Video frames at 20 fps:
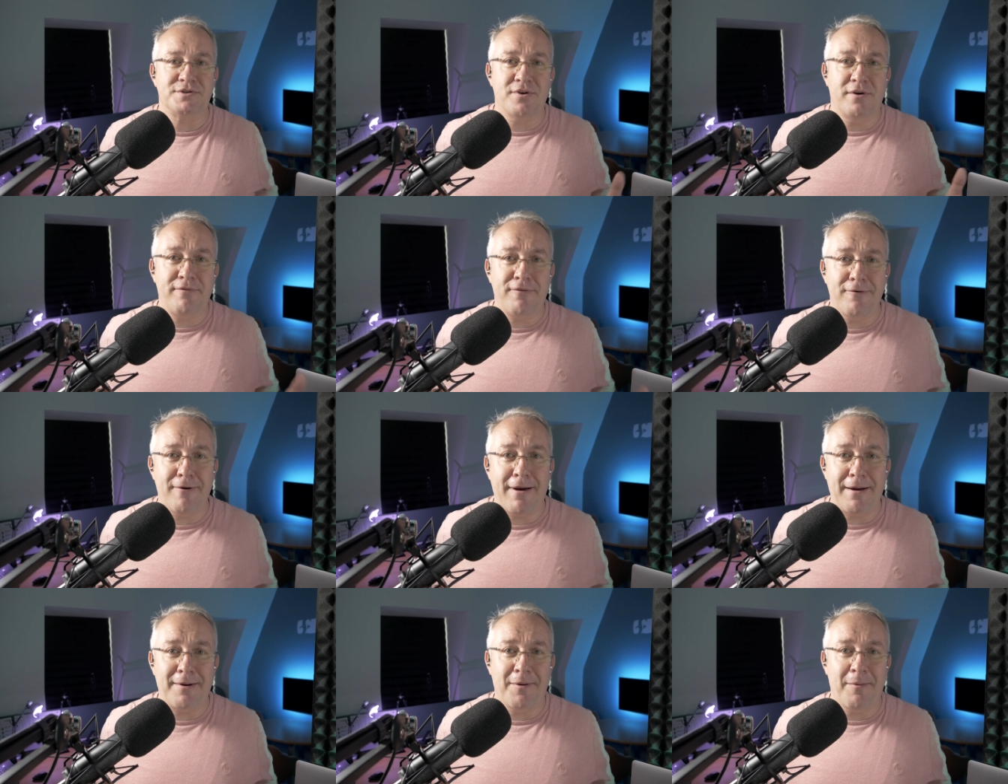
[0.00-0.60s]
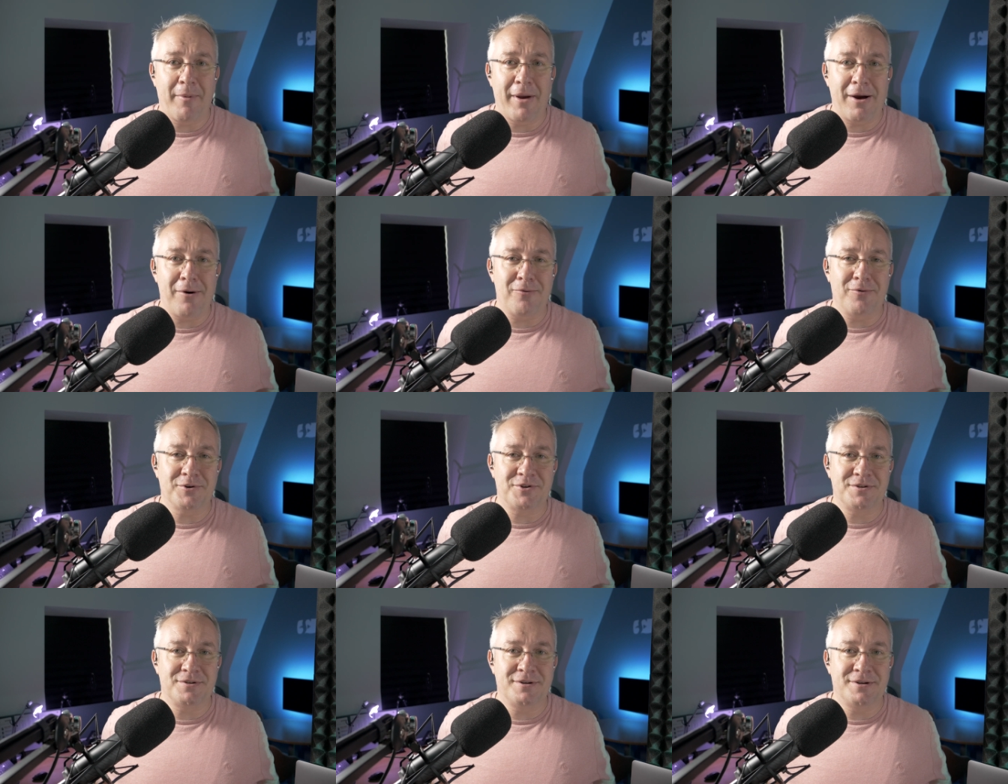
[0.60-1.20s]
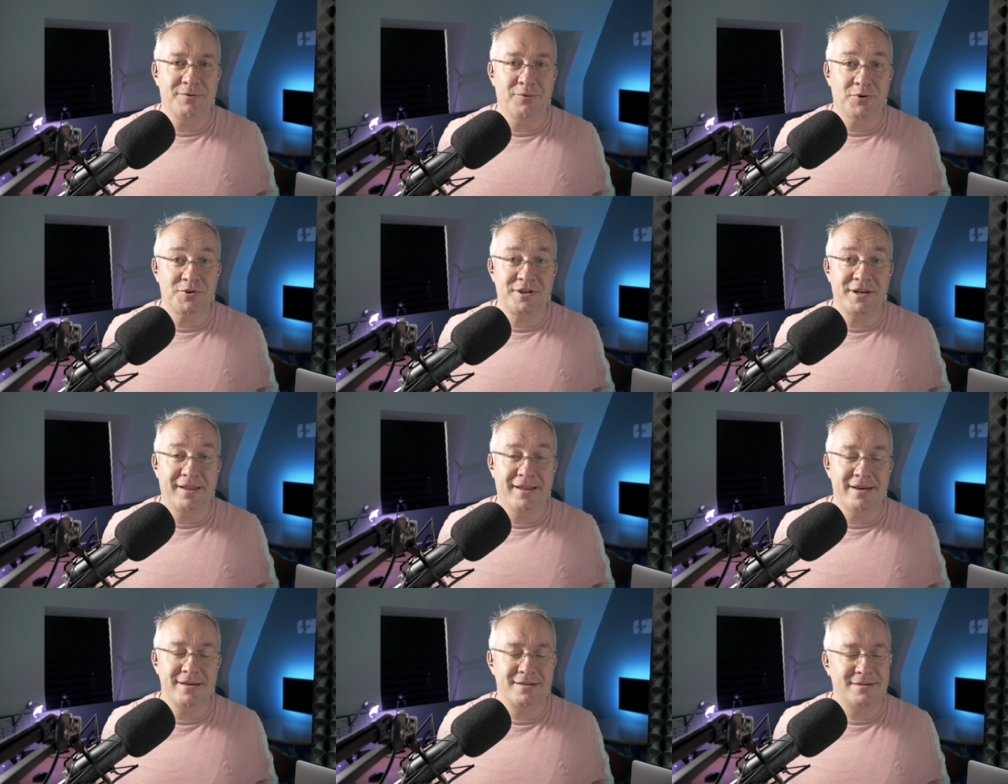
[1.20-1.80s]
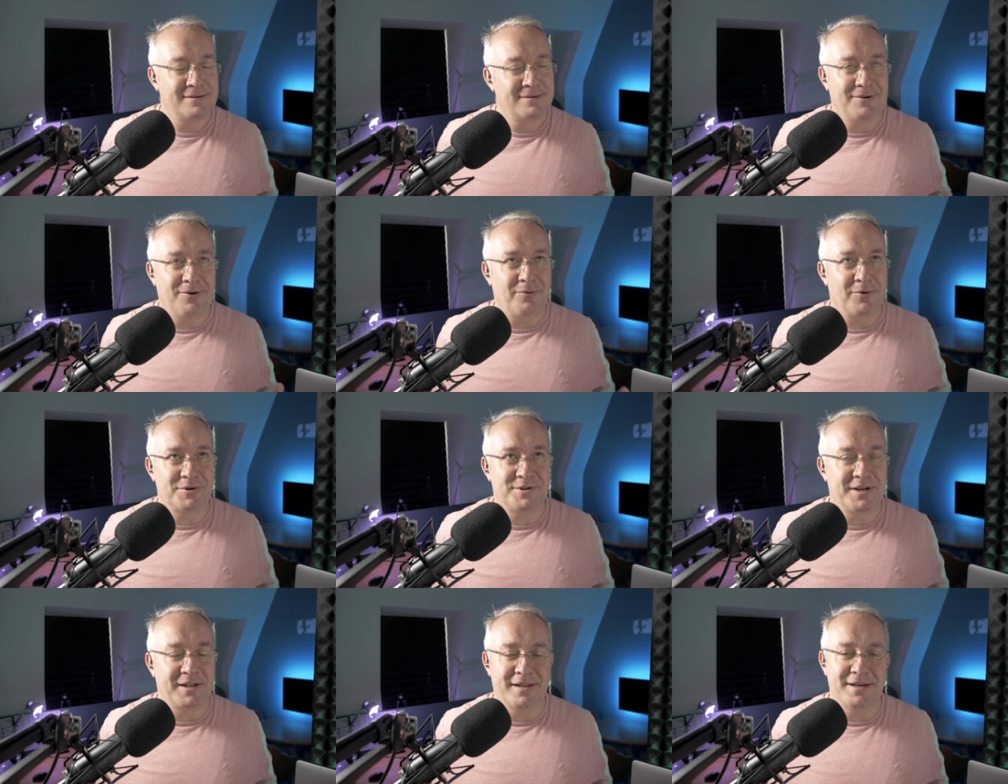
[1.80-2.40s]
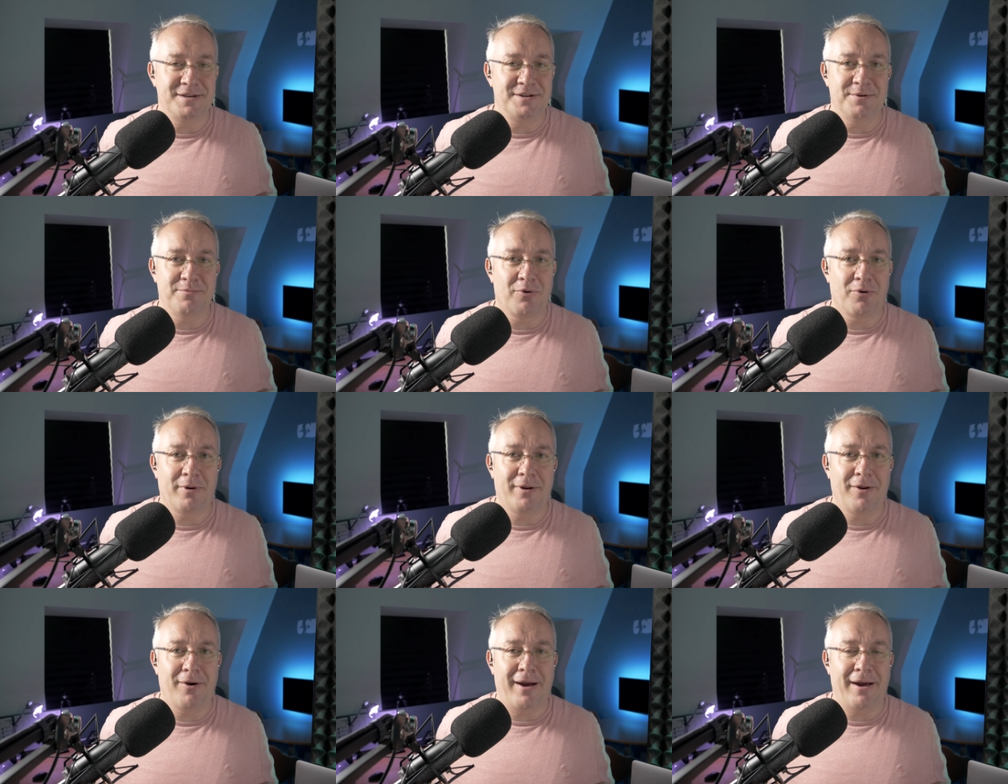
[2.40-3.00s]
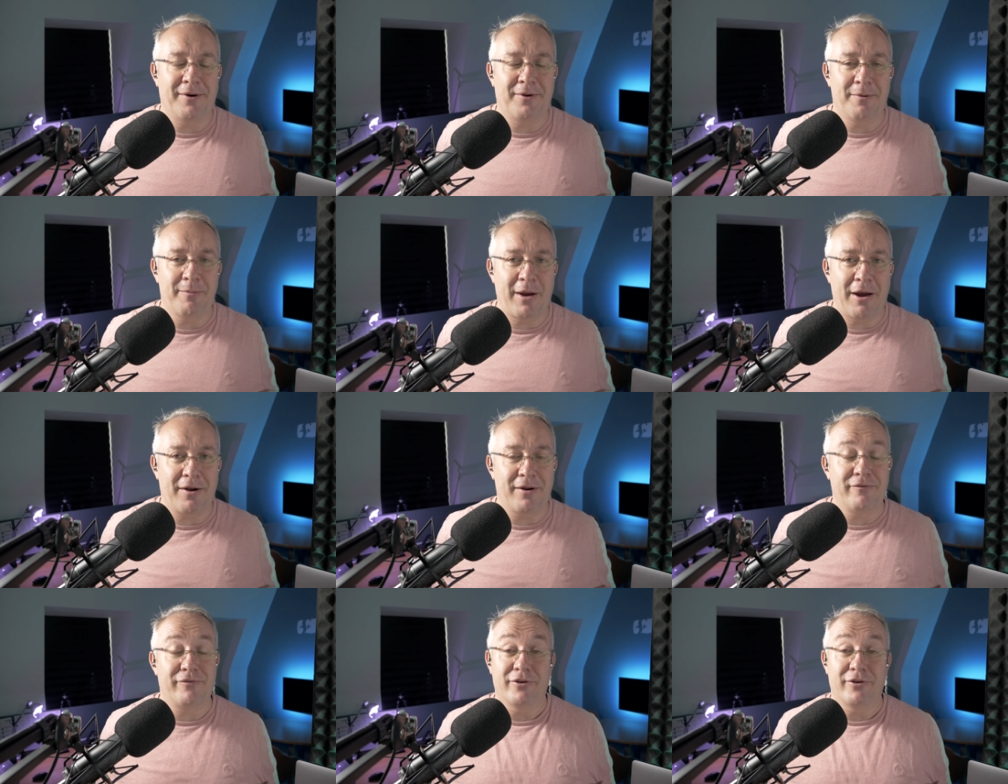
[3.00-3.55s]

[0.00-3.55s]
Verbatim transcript: So if you're out and about watch, watching this, not watching this, you're probably not out and about.